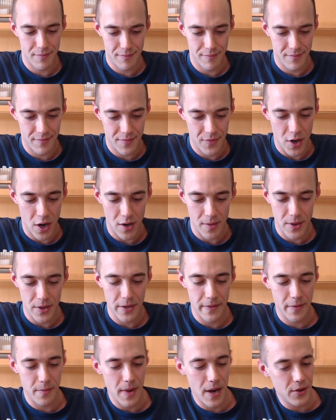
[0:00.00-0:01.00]
talking about
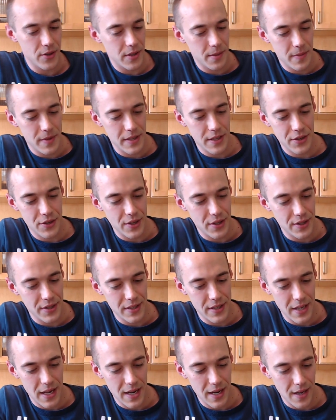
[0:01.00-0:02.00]
different mounting
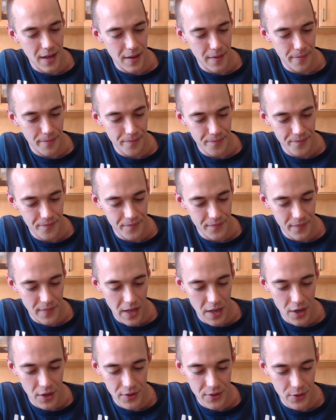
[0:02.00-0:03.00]
positions, and
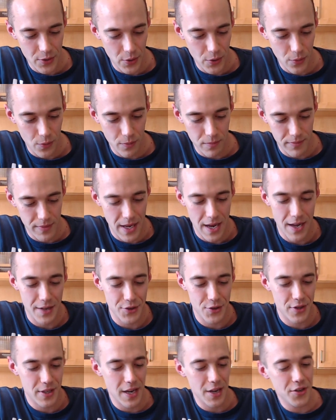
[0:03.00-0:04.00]
also
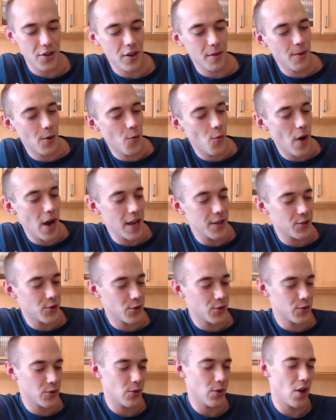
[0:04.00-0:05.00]
just kind of talking about why it took
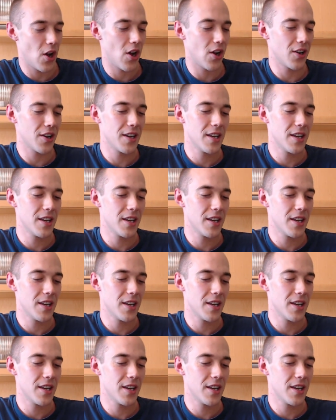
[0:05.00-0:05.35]
so long